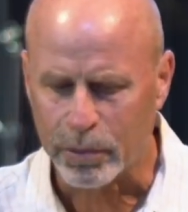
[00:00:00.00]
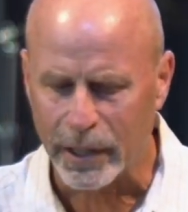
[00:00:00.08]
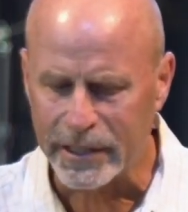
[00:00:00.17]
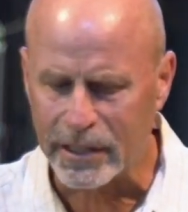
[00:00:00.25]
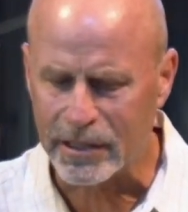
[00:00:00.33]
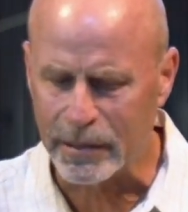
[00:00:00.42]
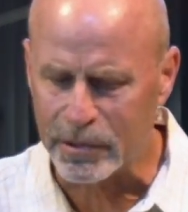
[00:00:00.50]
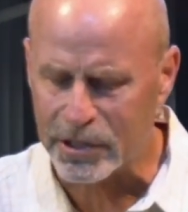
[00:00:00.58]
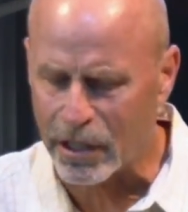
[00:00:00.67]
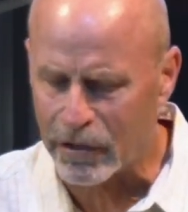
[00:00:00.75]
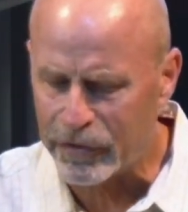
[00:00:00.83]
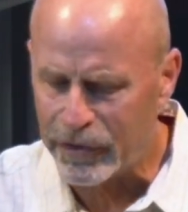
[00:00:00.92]
places
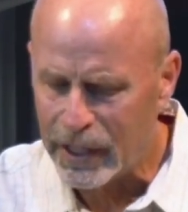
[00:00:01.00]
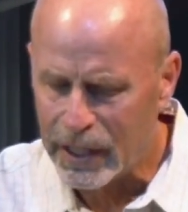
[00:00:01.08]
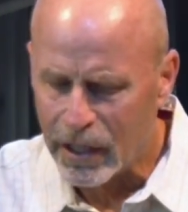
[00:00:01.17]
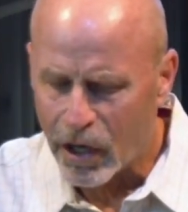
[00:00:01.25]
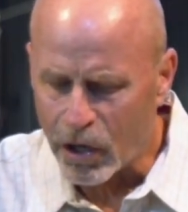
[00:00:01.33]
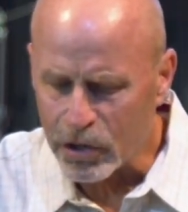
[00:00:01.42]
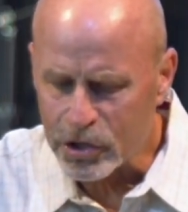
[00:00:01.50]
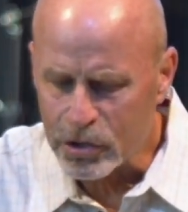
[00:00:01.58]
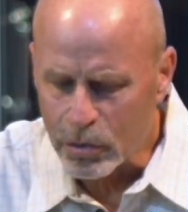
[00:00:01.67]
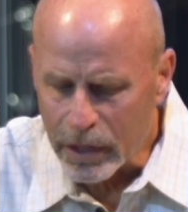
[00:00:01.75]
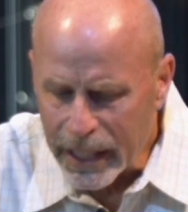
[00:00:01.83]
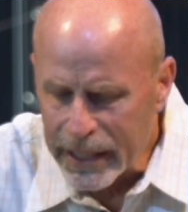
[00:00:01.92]
himself
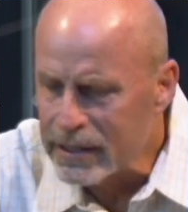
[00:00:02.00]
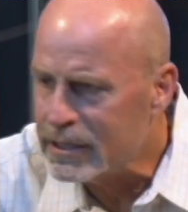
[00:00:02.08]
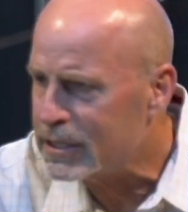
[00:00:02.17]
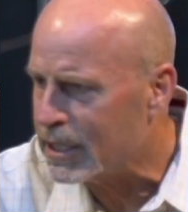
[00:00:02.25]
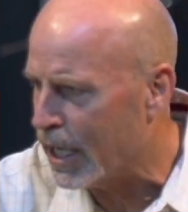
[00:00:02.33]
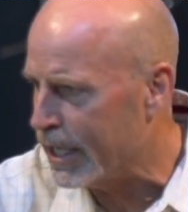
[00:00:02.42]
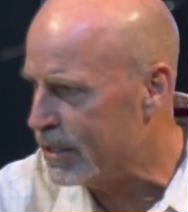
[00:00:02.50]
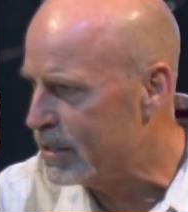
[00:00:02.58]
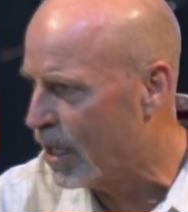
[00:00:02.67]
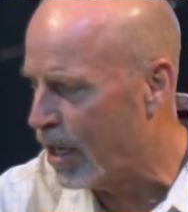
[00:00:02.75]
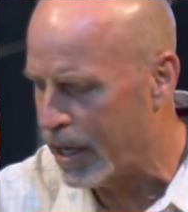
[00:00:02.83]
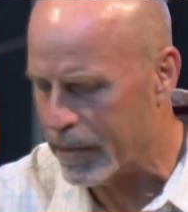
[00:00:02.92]
also
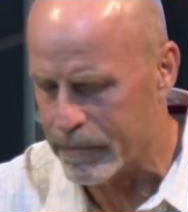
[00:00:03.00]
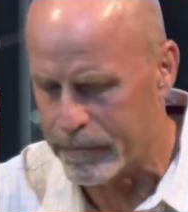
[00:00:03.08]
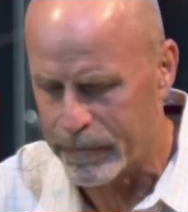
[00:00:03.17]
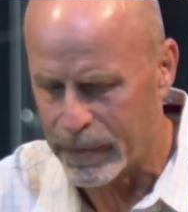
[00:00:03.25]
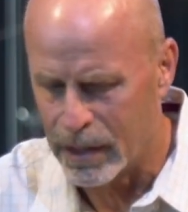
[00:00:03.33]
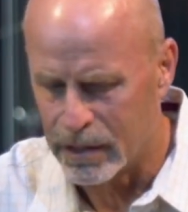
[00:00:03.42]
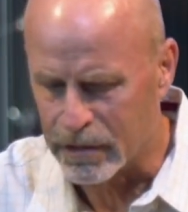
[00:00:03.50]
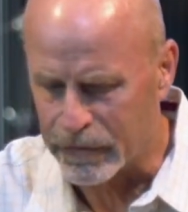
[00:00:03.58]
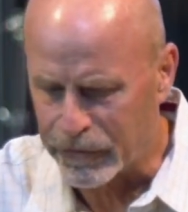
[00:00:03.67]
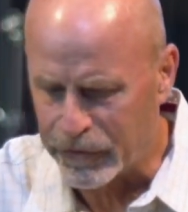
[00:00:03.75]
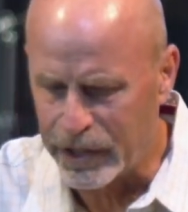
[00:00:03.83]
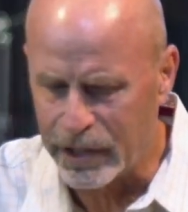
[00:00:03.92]
inside time
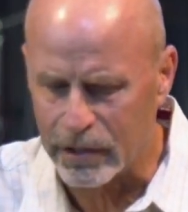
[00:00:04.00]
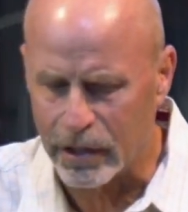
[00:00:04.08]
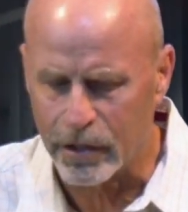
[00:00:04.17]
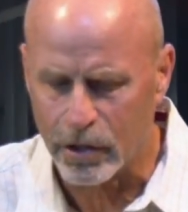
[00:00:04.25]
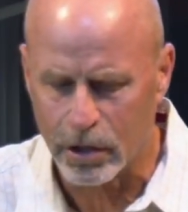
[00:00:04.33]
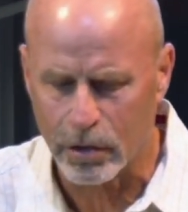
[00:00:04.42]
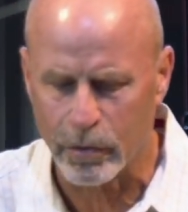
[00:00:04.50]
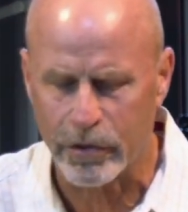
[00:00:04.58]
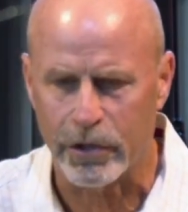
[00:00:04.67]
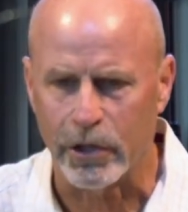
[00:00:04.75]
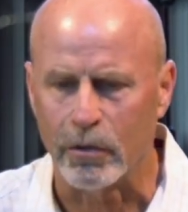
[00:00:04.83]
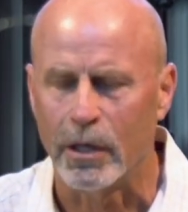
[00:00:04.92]
to feel and hurt
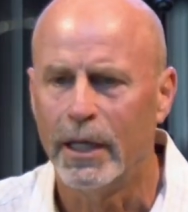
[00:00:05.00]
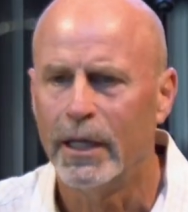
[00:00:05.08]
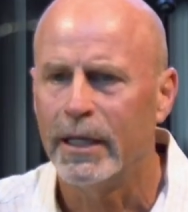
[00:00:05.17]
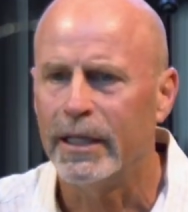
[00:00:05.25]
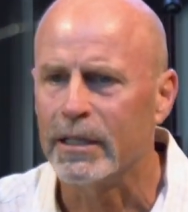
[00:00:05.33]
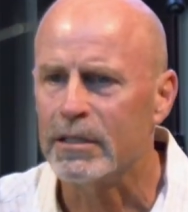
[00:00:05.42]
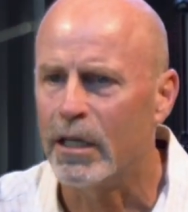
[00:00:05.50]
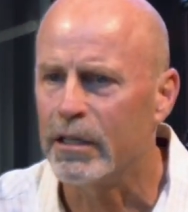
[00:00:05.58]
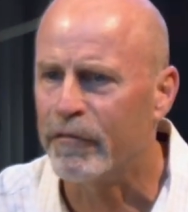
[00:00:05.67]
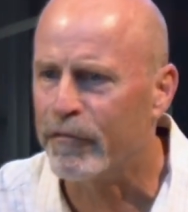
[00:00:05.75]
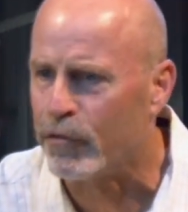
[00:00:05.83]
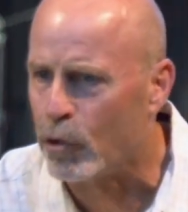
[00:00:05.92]
with you. He is
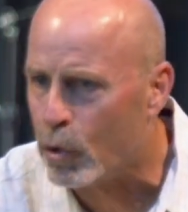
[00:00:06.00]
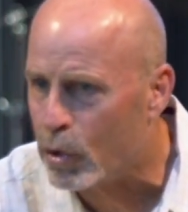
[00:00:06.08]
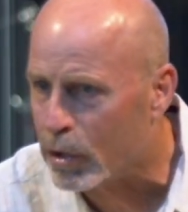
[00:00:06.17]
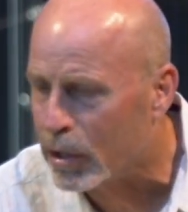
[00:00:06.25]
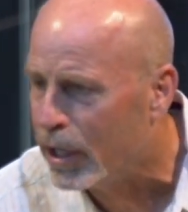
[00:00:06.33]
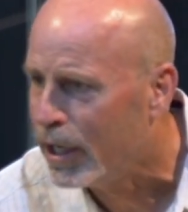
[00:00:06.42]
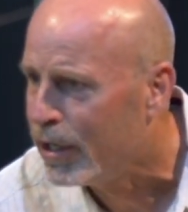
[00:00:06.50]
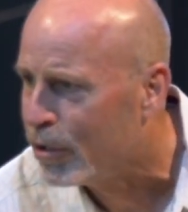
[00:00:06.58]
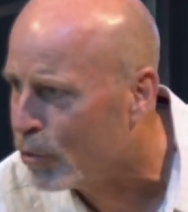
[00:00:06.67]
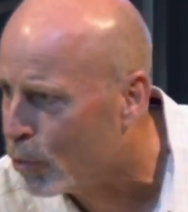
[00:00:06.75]
on the floor